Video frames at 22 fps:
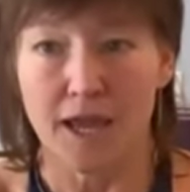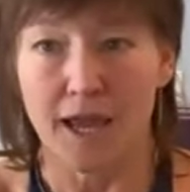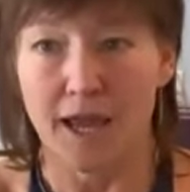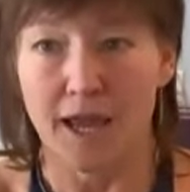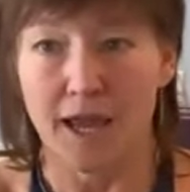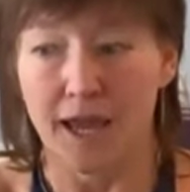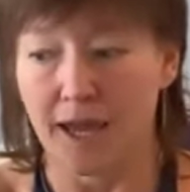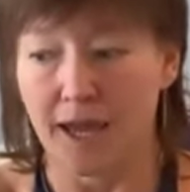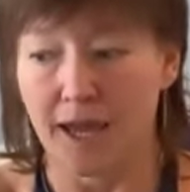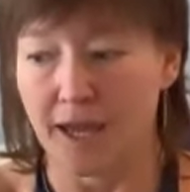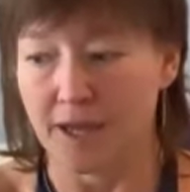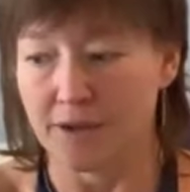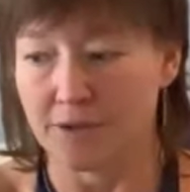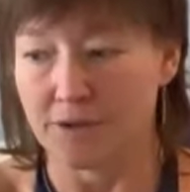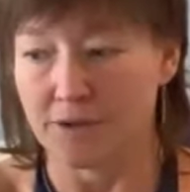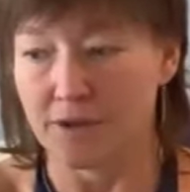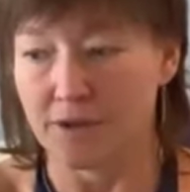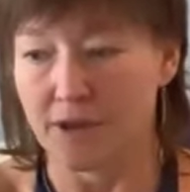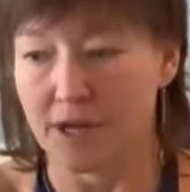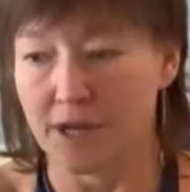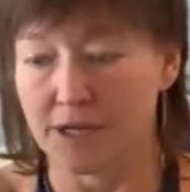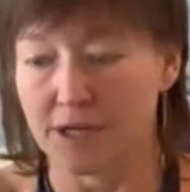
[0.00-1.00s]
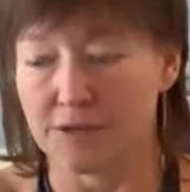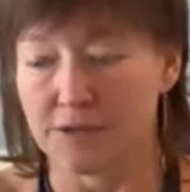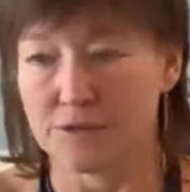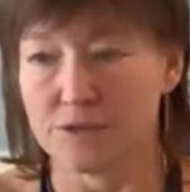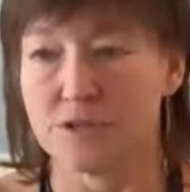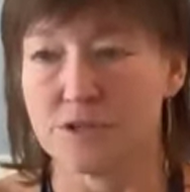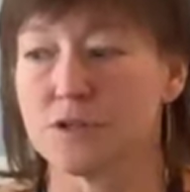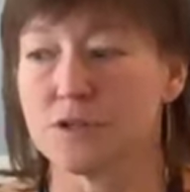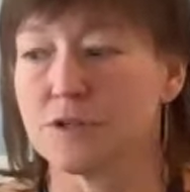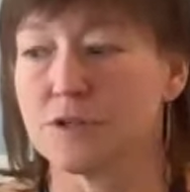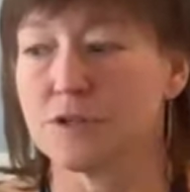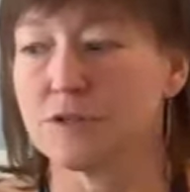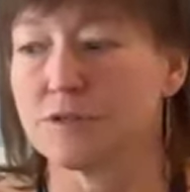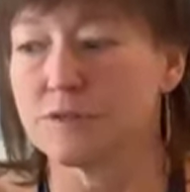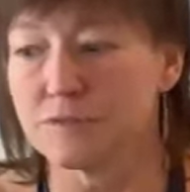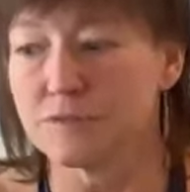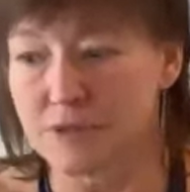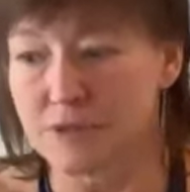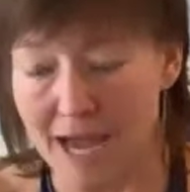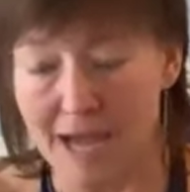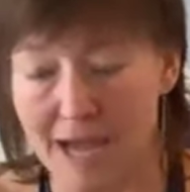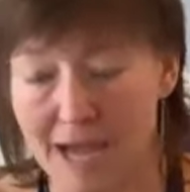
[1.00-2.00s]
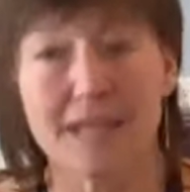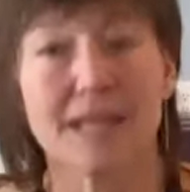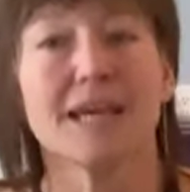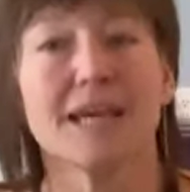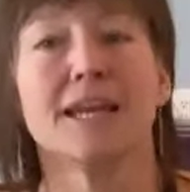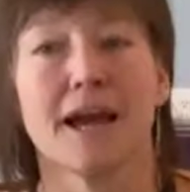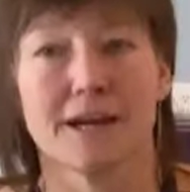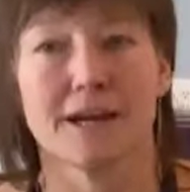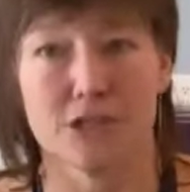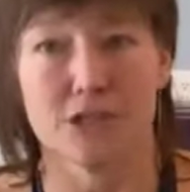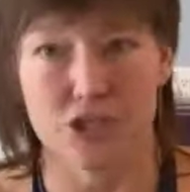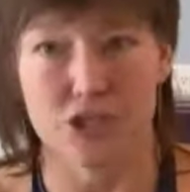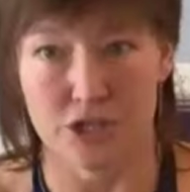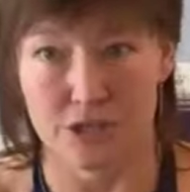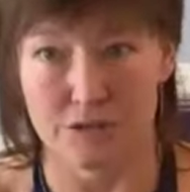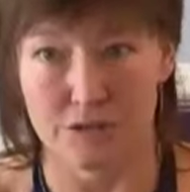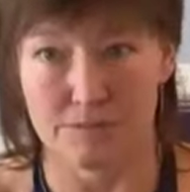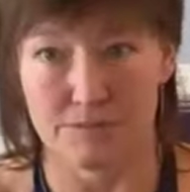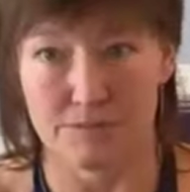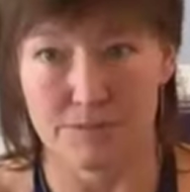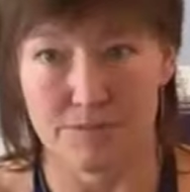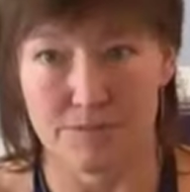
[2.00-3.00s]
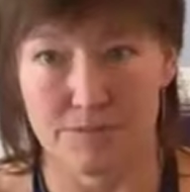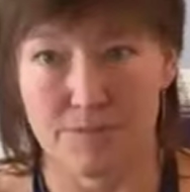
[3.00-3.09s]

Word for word: and and that connection